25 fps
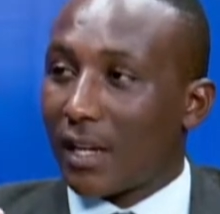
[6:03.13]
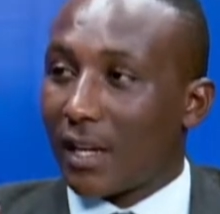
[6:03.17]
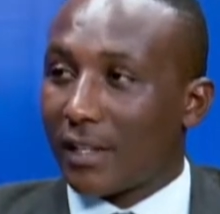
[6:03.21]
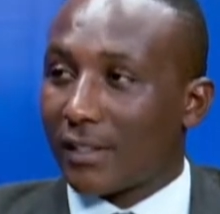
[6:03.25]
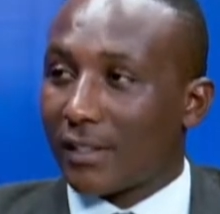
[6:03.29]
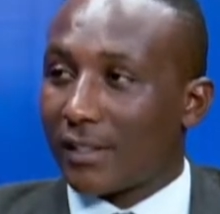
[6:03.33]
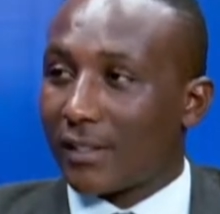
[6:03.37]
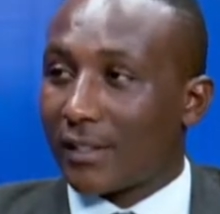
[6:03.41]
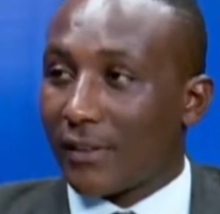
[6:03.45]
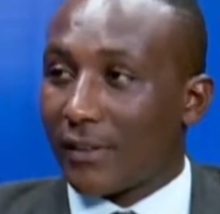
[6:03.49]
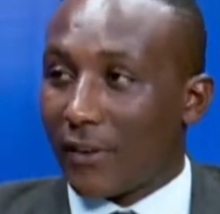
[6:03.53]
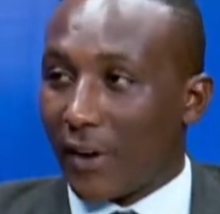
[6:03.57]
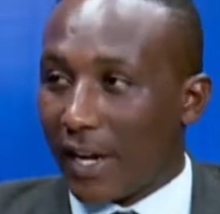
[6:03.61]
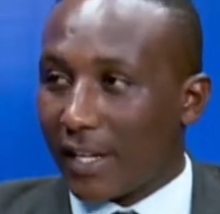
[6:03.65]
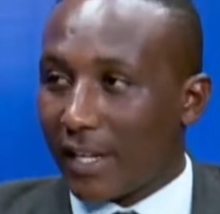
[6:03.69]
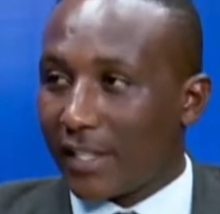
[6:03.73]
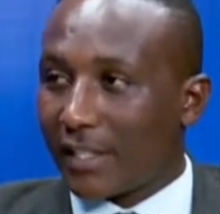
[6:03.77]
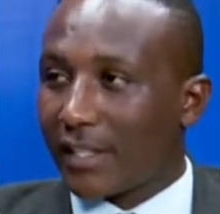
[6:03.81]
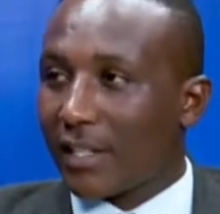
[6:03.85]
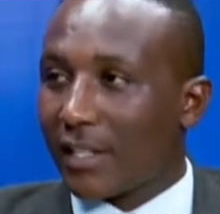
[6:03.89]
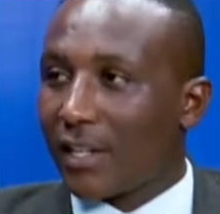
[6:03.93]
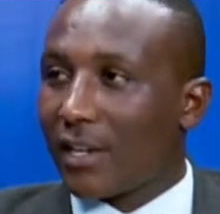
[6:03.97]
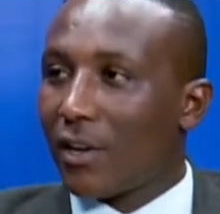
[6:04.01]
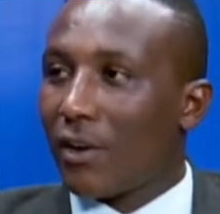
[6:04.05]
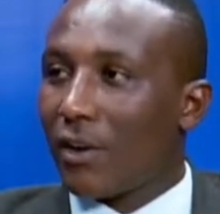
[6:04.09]
child's
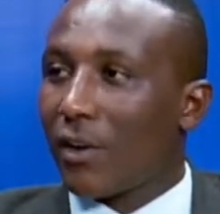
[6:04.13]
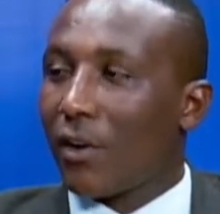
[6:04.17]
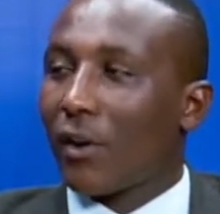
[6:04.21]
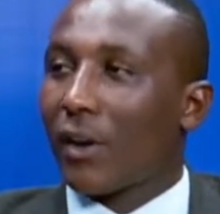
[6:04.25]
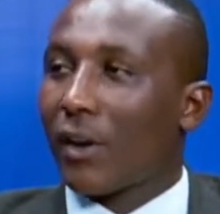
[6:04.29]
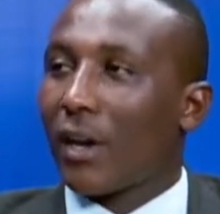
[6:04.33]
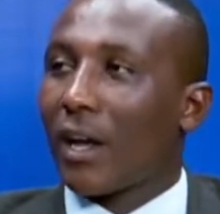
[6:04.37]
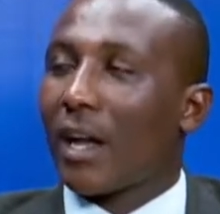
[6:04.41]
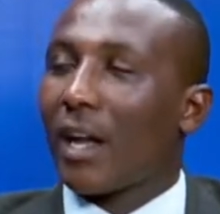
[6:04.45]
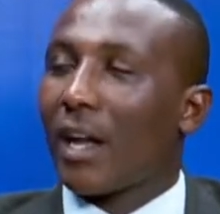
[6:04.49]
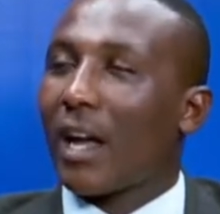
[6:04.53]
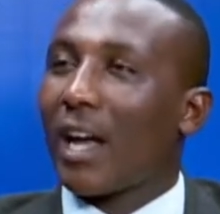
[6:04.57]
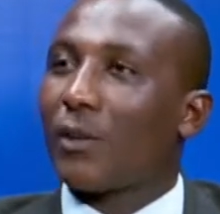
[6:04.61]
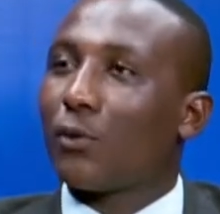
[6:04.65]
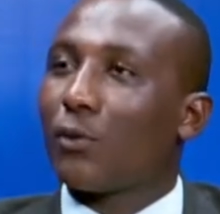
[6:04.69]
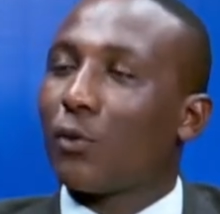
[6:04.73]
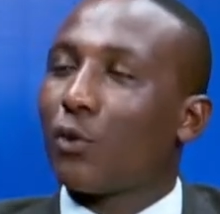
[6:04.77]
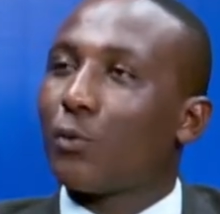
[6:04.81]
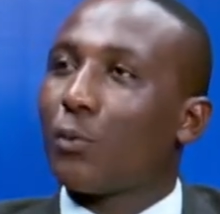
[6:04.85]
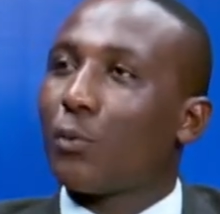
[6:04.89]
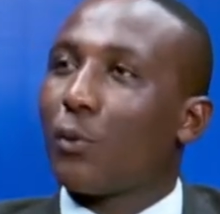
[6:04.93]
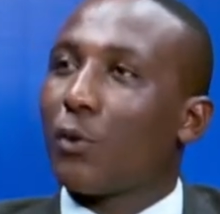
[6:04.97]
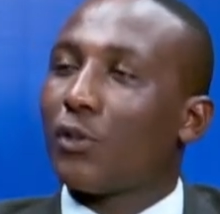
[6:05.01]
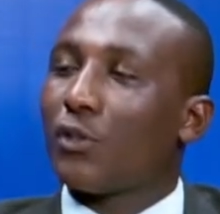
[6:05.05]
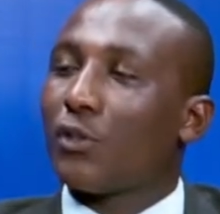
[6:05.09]
right, or at
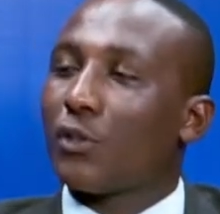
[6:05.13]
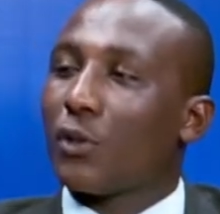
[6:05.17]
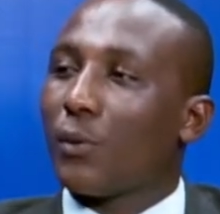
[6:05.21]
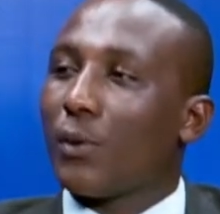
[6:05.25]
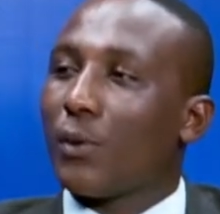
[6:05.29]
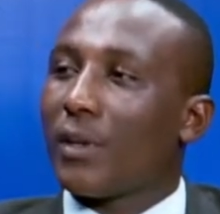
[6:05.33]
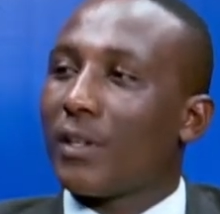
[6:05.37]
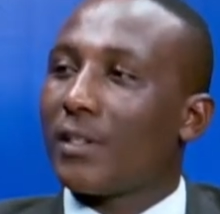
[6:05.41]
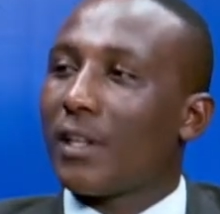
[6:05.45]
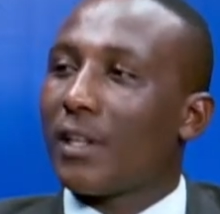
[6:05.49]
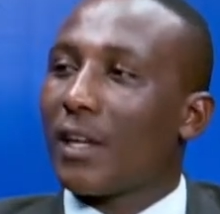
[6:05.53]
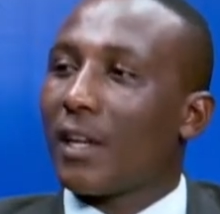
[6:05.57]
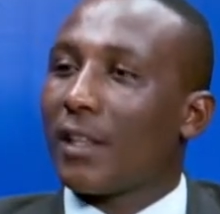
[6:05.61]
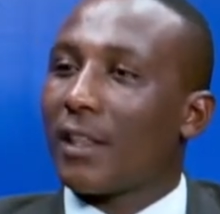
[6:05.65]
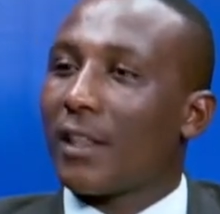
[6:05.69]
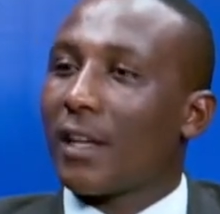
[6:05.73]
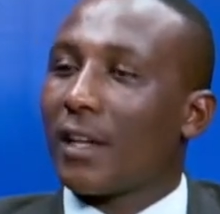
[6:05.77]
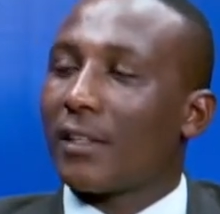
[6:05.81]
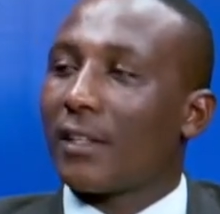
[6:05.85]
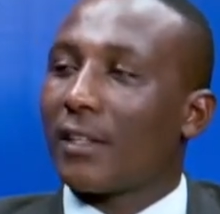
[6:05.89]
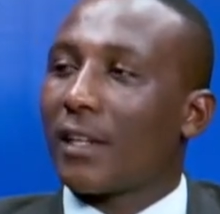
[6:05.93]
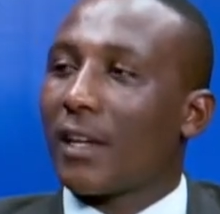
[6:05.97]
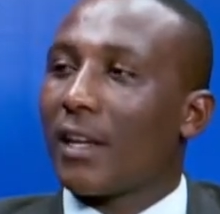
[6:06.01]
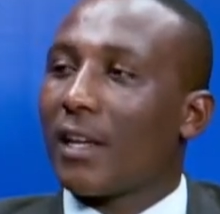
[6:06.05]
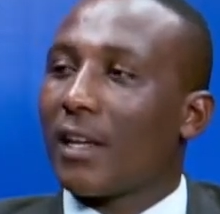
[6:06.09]
what point do we say
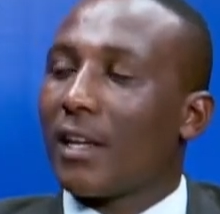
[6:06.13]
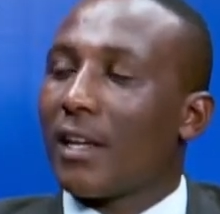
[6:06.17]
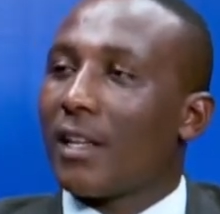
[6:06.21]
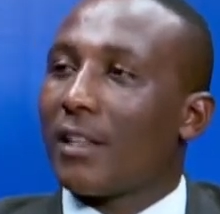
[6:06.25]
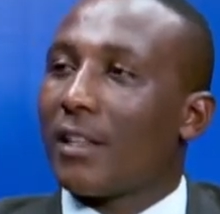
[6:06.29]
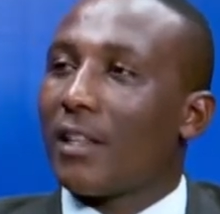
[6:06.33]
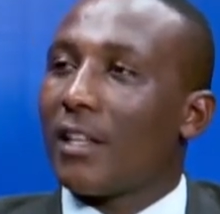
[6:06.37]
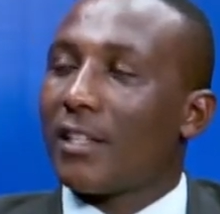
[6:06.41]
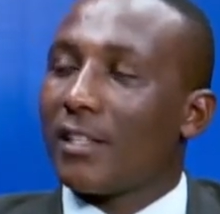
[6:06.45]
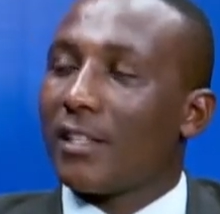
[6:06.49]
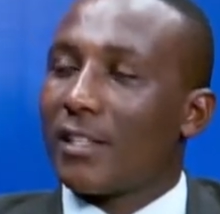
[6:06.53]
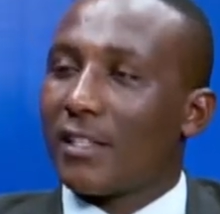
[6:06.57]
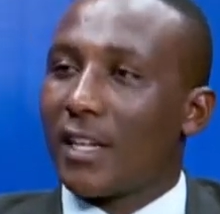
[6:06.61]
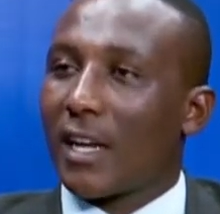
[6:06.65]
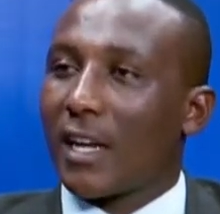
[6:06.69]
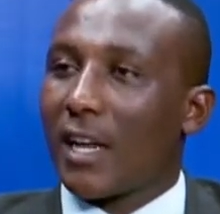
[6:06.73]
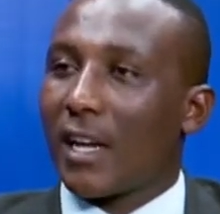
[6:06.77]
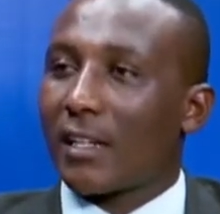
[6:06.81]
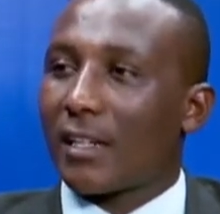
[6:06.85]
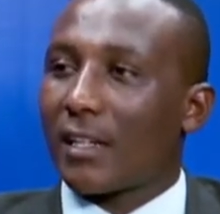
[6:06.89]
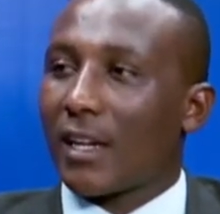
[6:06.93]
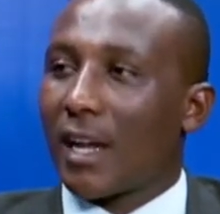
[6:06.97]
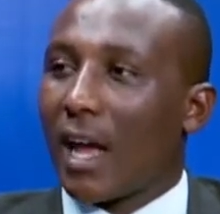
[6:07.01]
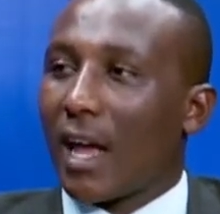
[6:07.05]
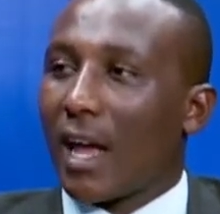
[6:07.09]
that this
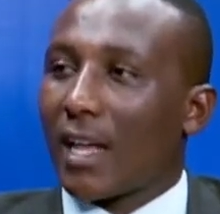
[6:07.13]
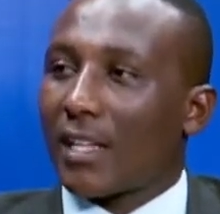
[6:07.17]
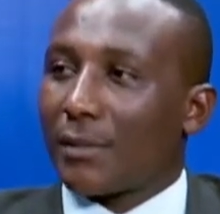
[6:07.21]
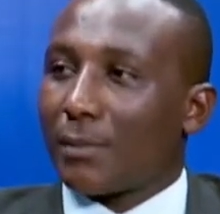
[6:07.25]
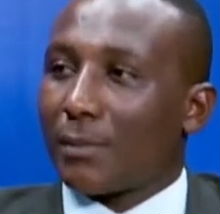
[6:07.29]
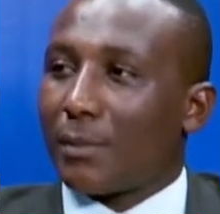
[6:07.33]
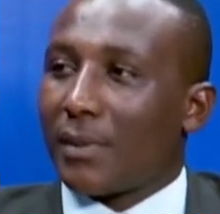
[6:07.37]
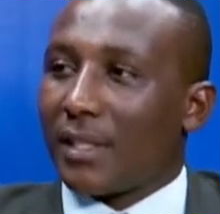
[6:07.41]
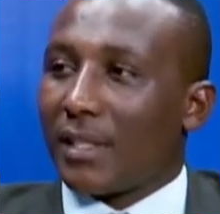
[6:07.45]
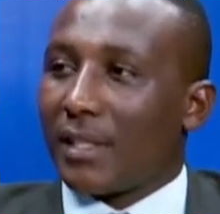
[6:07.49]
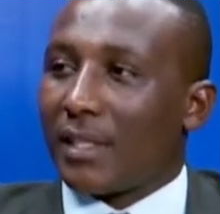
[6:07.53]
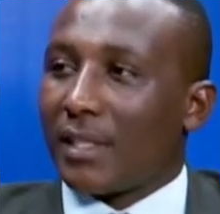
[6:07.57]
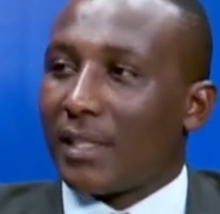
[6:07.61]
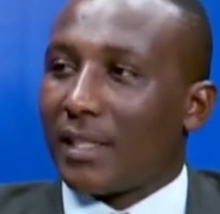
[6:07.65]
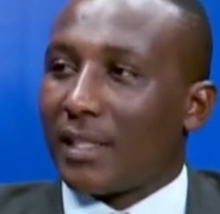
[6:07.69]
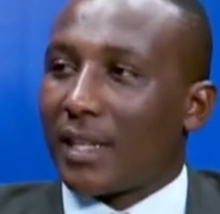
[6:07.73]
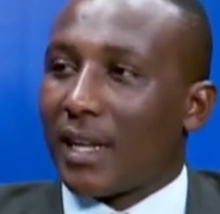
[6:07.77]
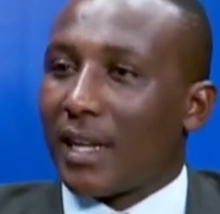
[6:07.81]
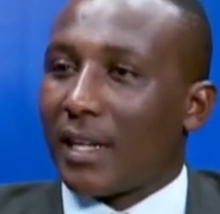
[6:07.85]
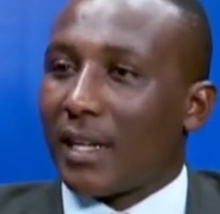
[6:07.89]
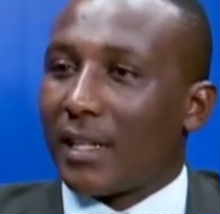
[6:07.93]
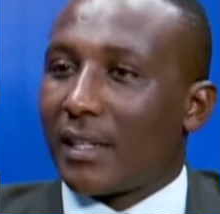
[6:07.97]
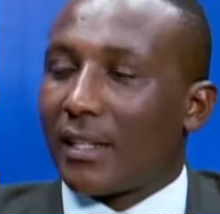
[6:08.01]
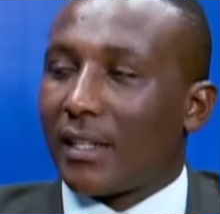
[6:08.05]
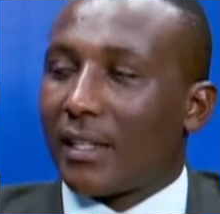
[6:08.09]
child has been
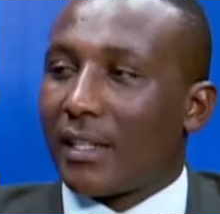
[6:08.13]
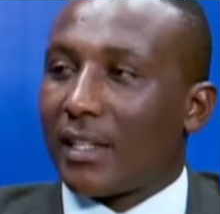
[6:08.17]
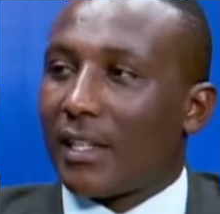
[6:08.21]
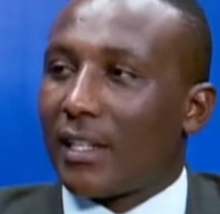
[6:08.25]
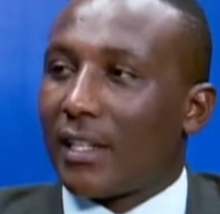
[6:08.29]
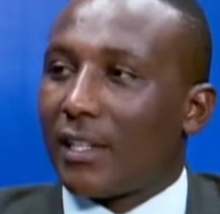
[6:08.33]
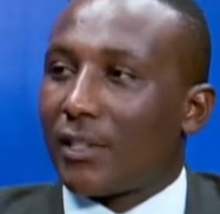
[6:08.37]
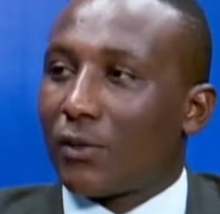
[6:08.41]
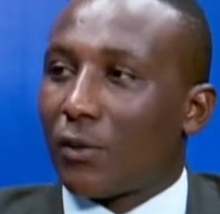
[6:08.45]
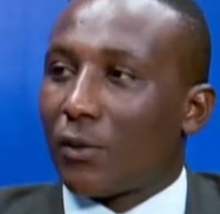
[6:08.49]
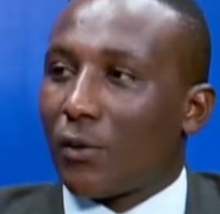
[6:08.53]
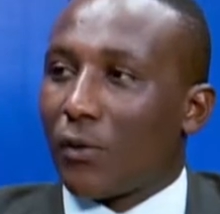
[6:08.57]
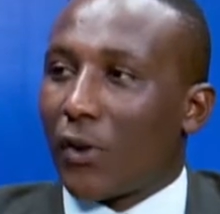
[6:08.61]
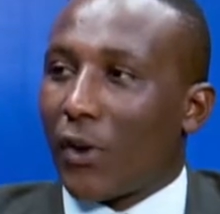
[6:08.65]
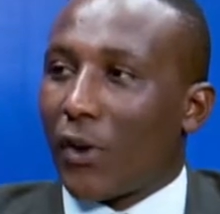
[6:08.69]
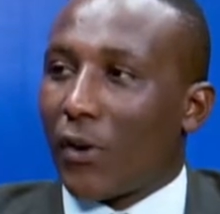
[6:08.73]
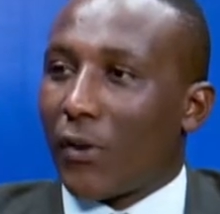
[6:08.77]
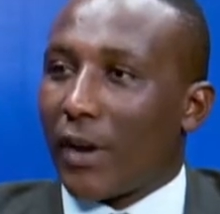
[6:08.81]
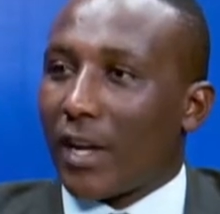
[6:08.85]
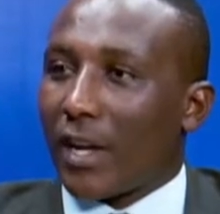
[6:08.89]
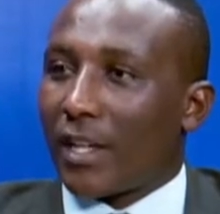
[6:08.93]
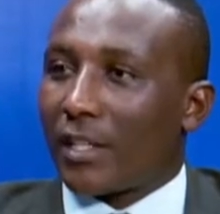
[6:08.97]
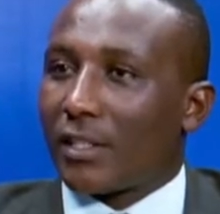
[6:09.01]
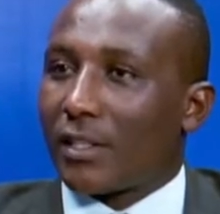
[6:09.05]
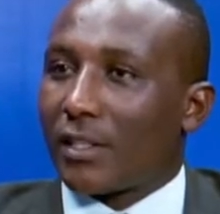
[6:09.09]
denied his or her
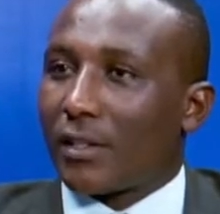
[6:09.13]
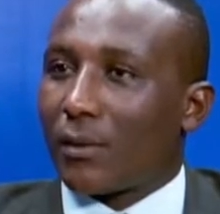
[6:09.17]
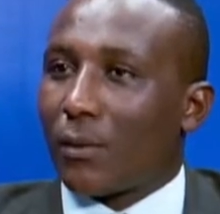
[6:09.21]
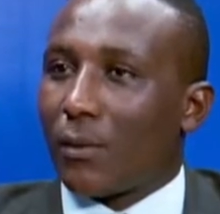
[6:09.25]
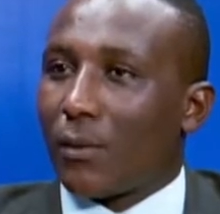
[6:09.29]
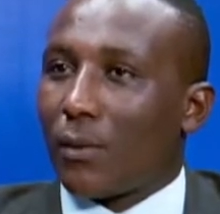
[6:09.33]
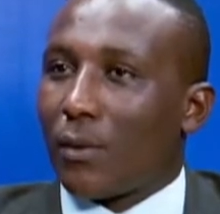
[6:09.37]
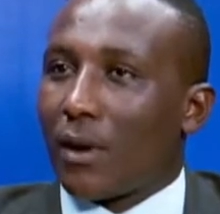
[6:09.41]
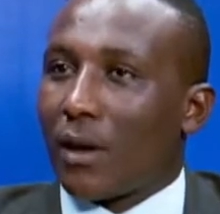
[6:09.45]
rights?